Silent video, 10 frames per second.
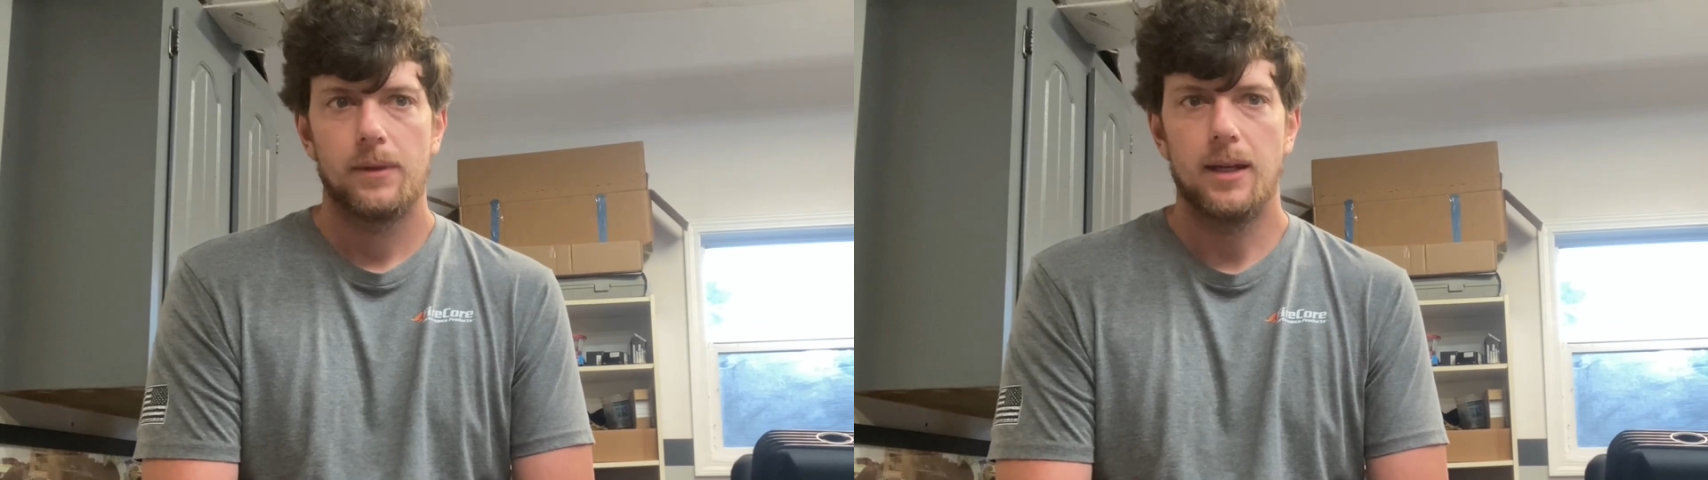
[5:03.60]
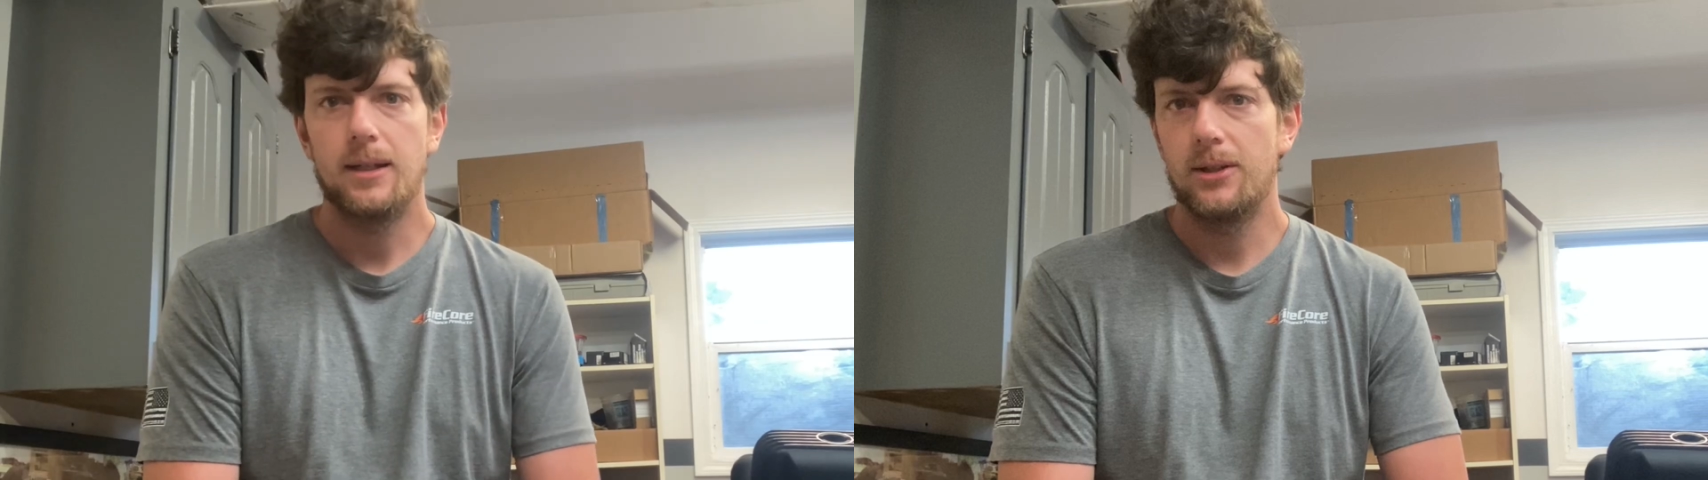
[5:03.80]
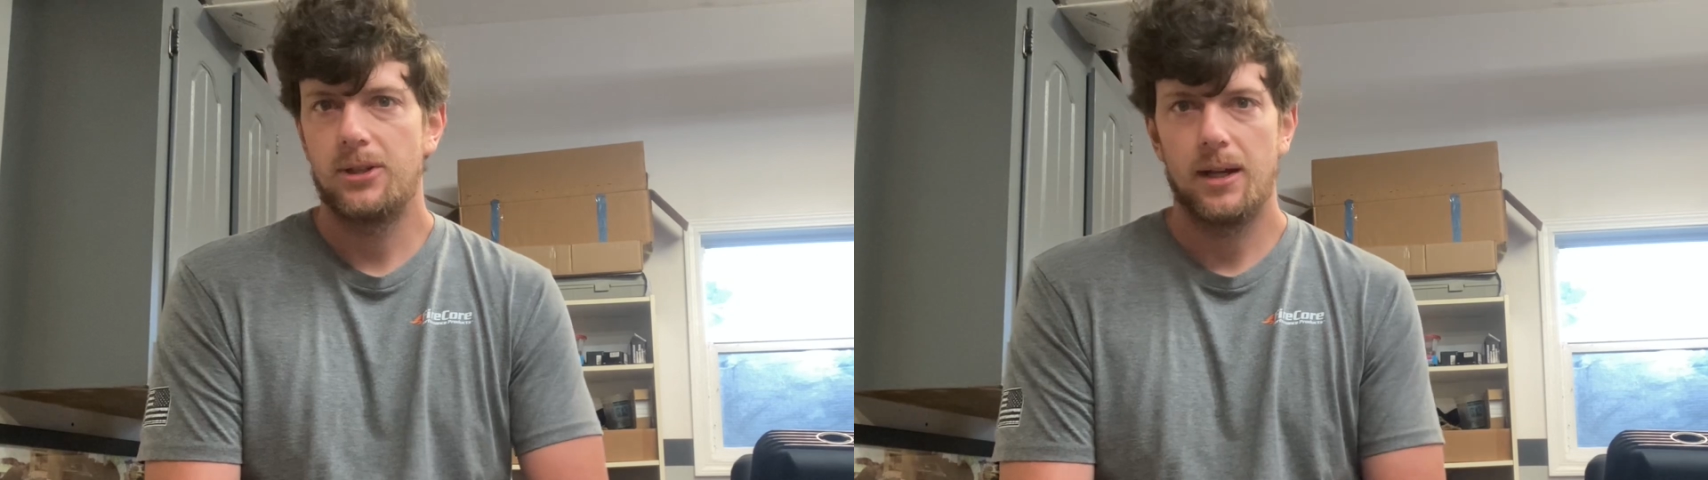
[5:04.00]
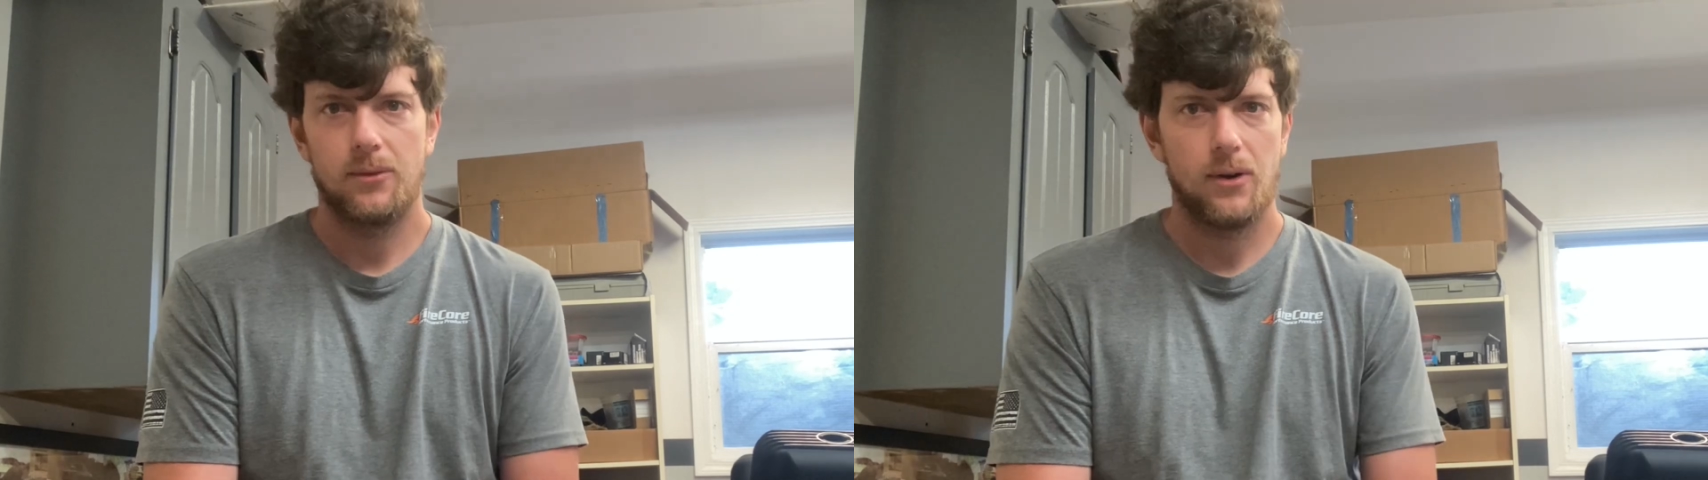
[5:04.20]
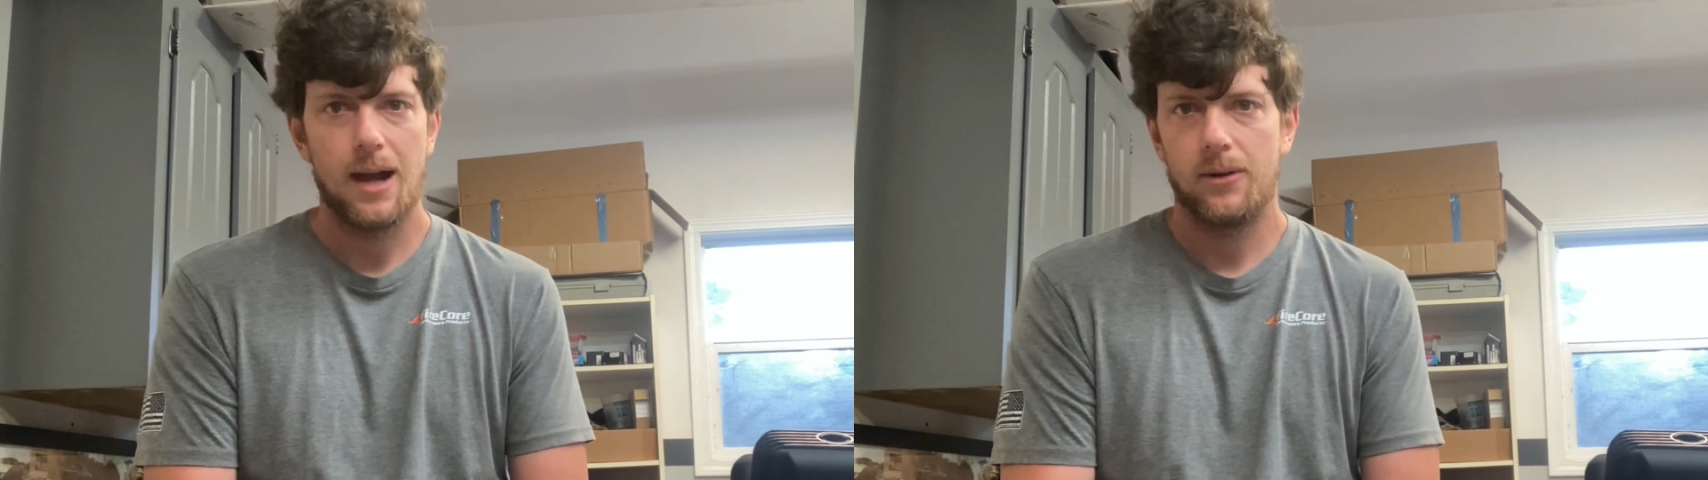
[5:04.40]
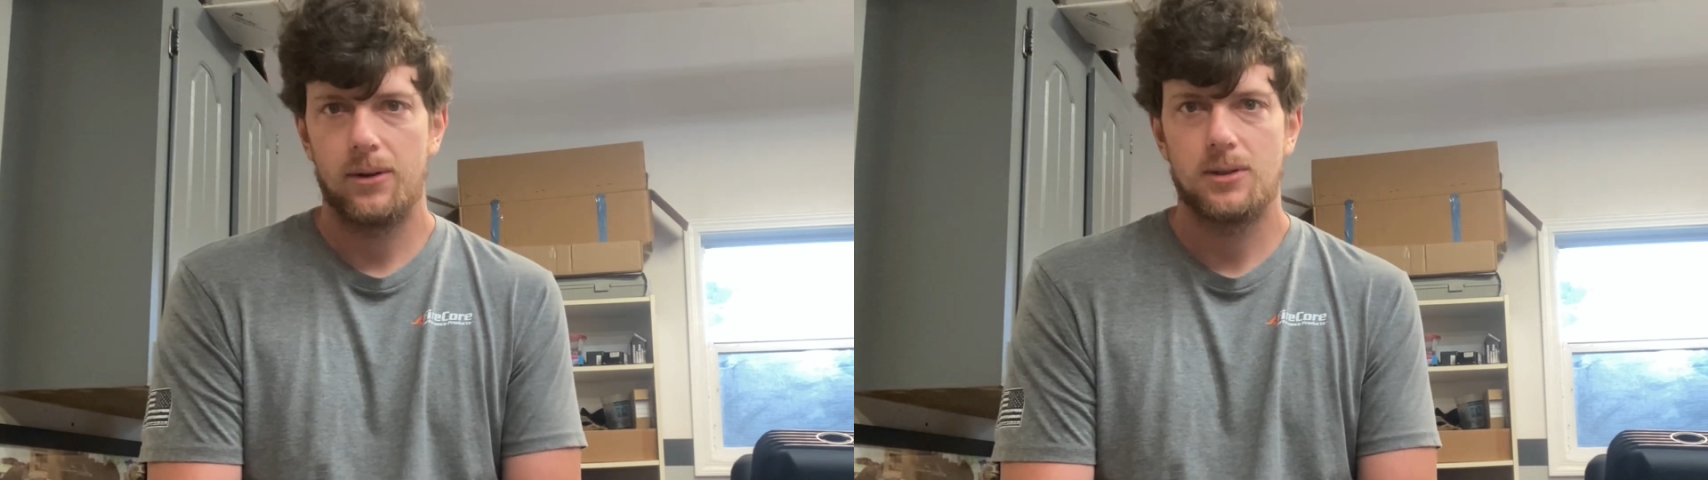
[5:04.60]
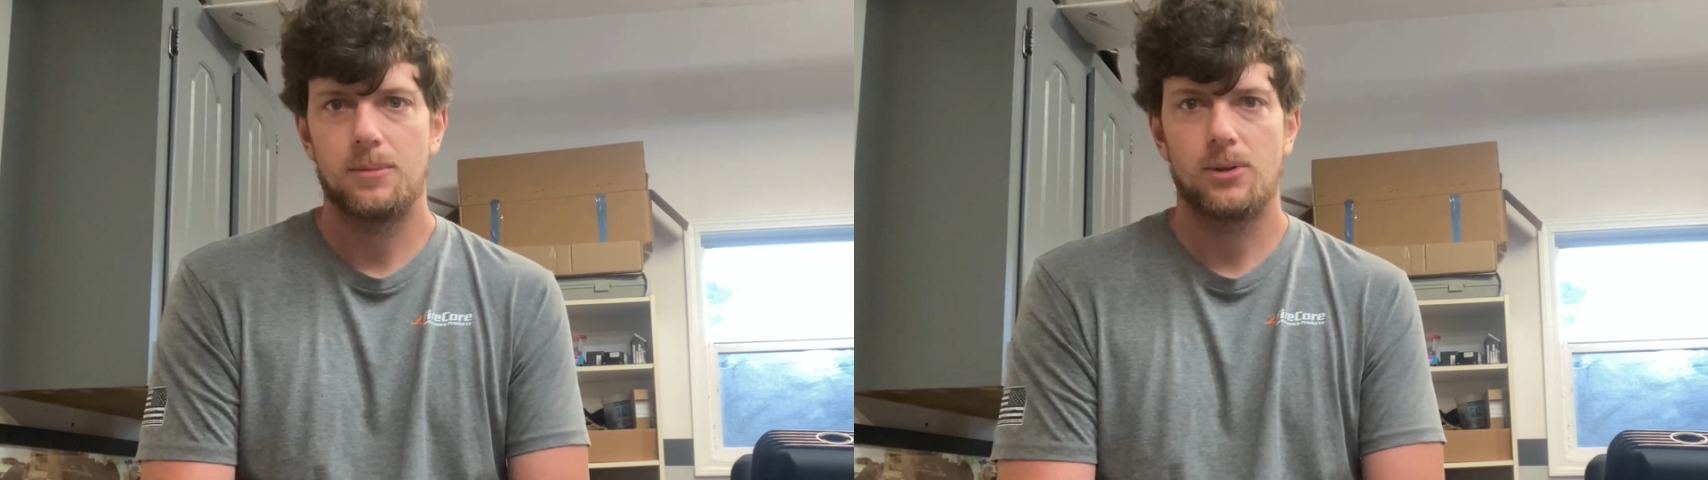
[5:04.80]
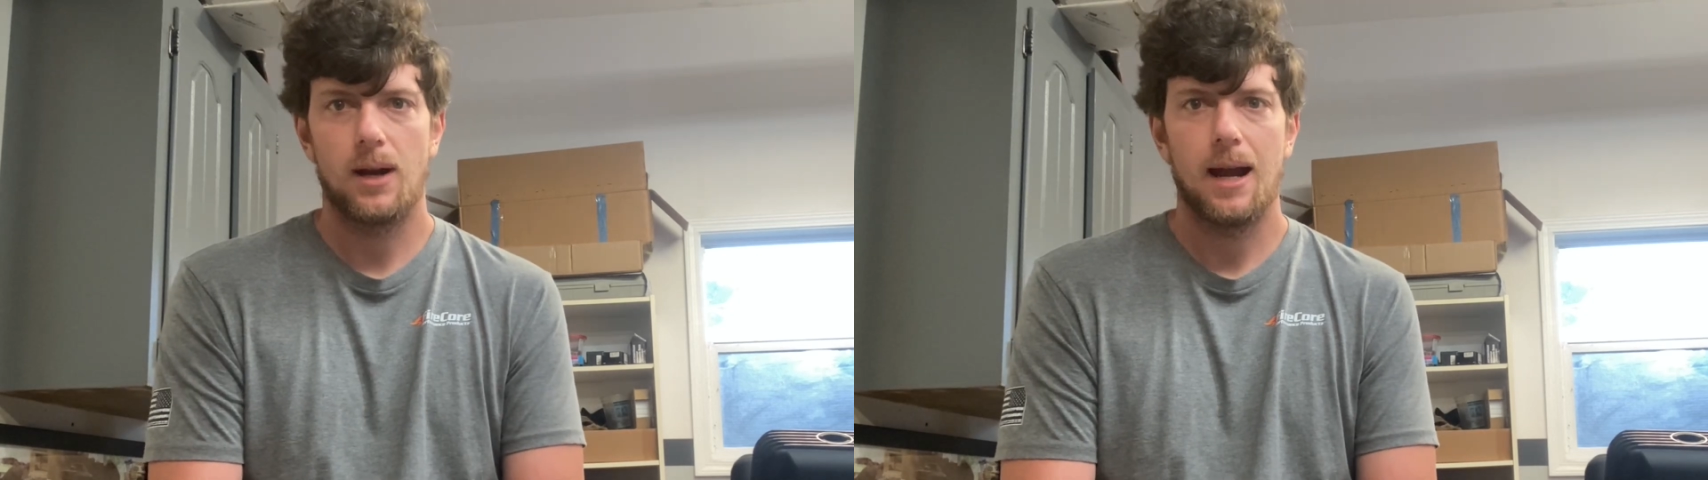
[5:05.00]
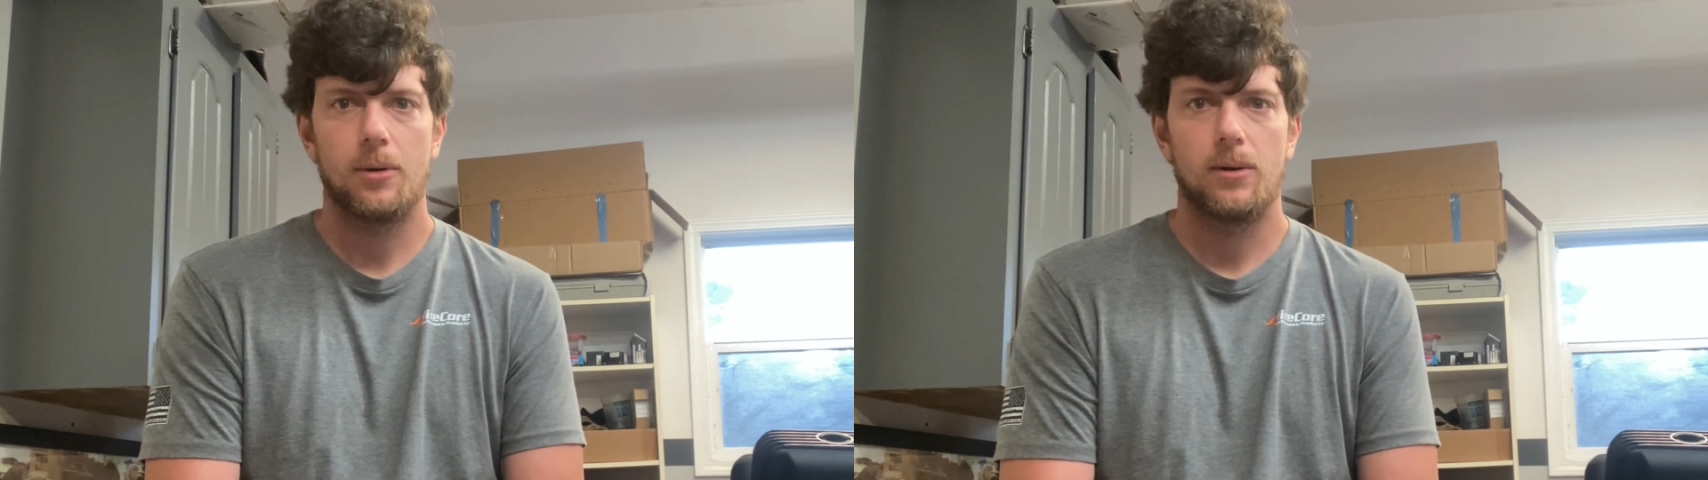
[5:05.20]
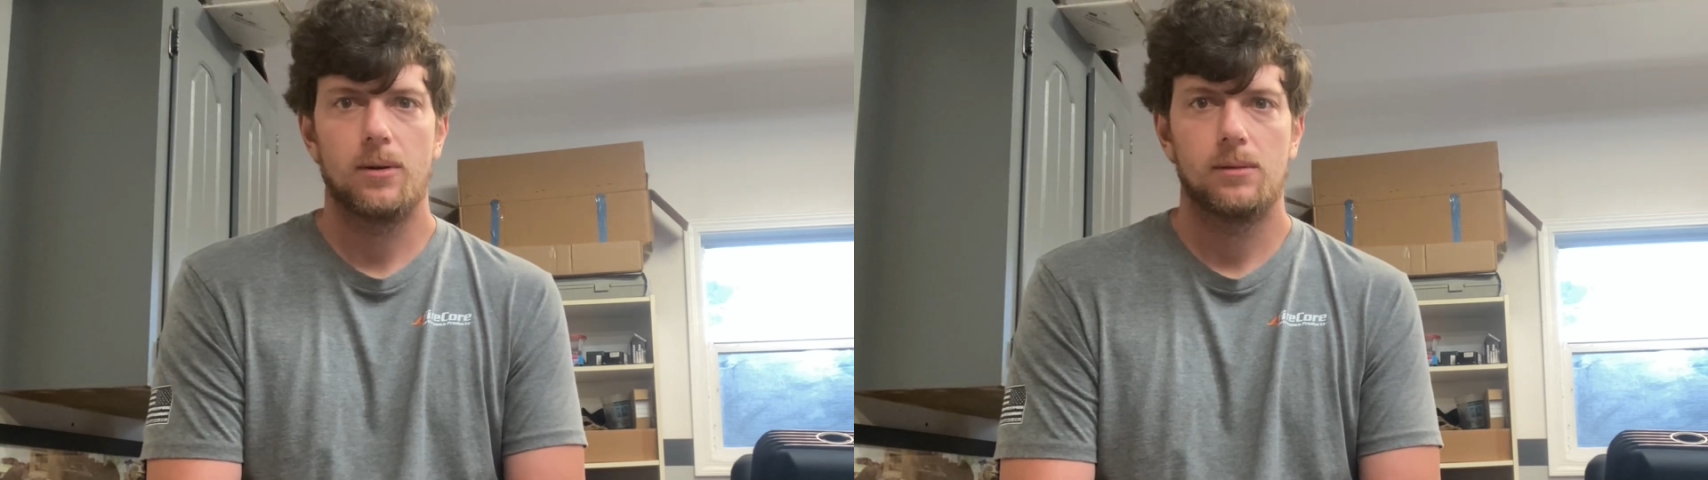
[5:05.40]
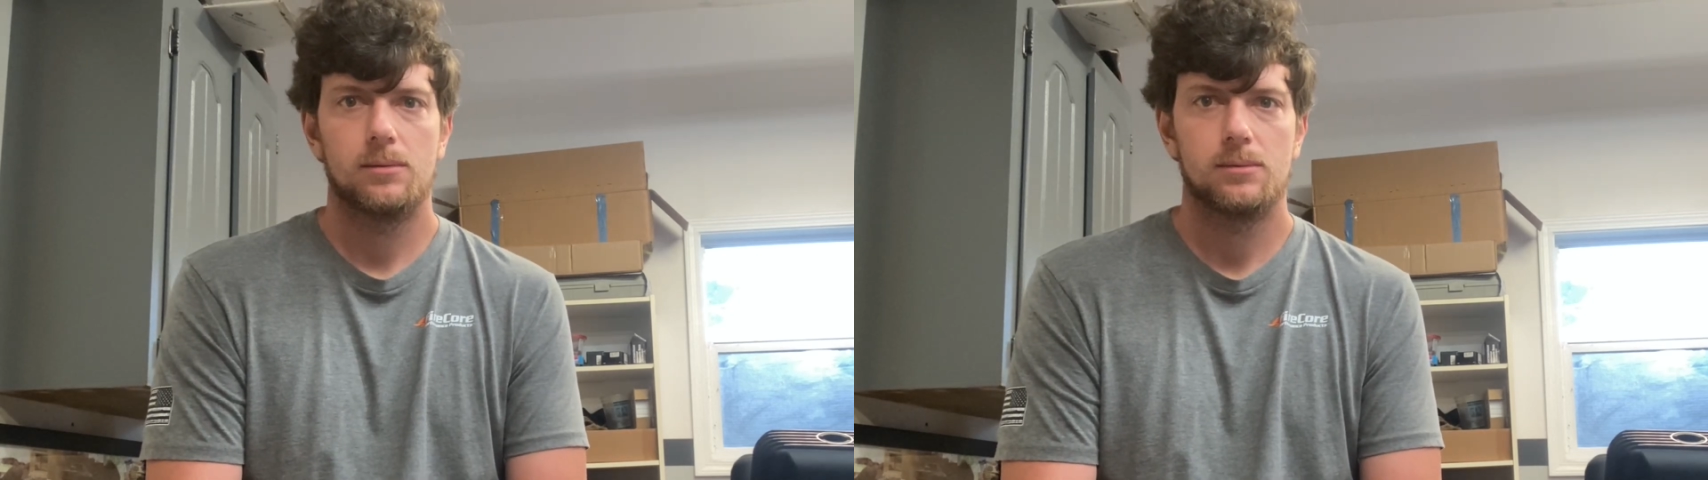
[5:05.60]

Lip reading: He did set a 500 subscriber